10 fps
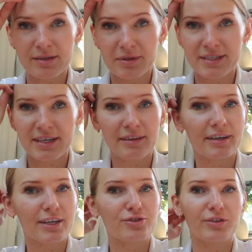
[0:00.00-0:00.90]
somebody sang the
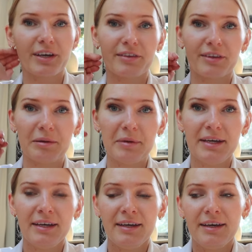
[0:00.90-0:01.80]
national anthem.
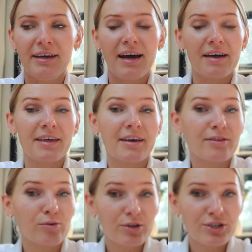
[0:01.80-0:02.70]
And then
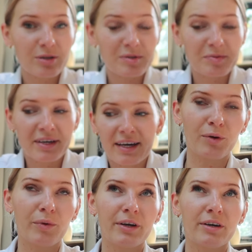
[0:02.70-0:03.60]
the horse jumps began.
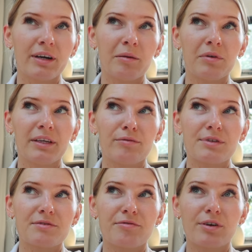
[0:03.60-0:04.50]
The winner, I believe,
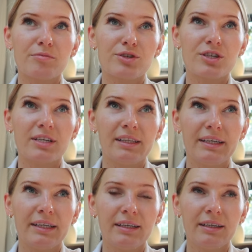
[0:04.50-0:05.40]
was from
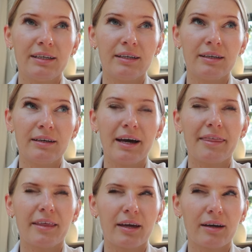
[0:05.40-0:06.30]
Chile, I
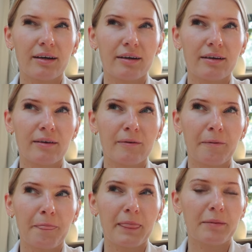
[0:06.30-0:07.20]
think.
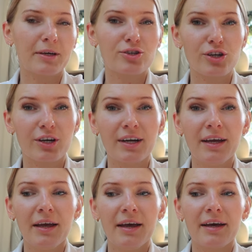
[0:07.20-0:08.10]
I'm not sure.
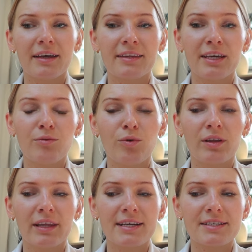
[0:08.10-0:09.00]
He, he
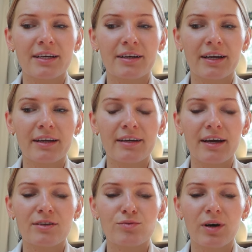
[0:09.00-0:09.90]
won last Saturday
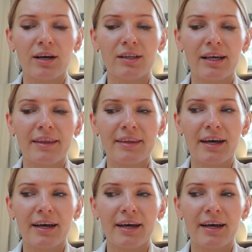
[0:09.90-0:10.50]
as well. And